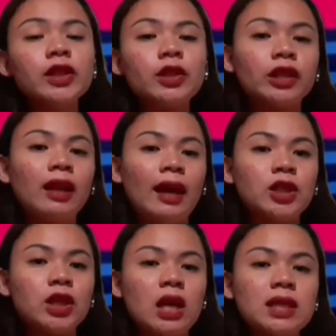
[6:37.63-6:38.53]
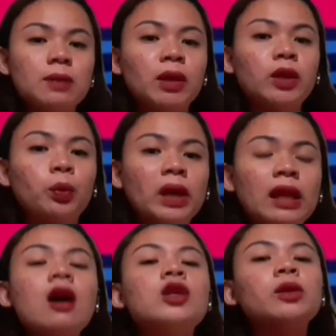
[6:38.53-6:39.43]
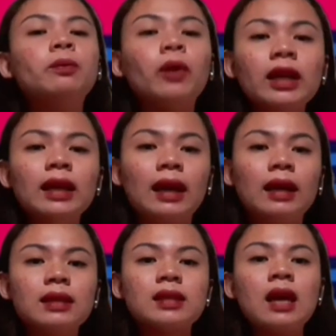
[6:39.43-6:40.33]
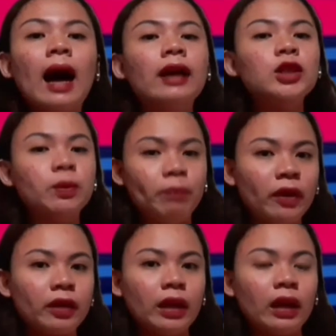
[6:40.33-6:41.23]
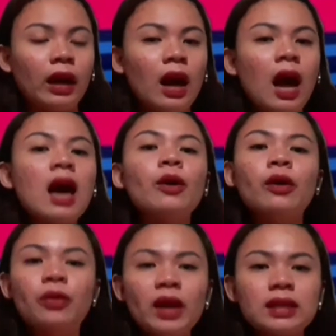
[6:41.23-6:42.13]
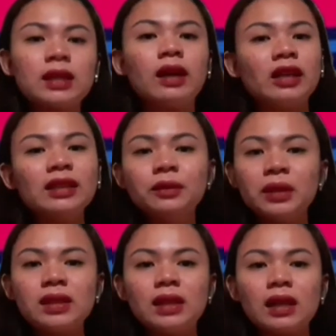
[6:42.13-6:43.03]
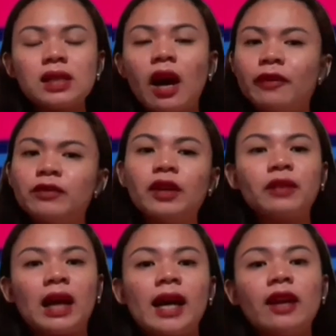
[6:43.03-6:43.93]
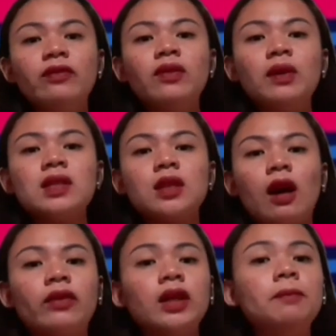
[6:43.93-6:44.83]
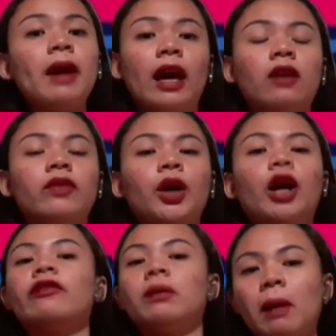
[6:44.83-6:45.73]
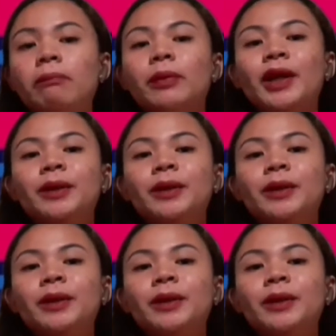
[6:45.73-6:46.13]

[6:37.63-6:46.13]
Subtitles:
to relations between subordinates and superior. These characteristics have direct influence over the behavior of a member.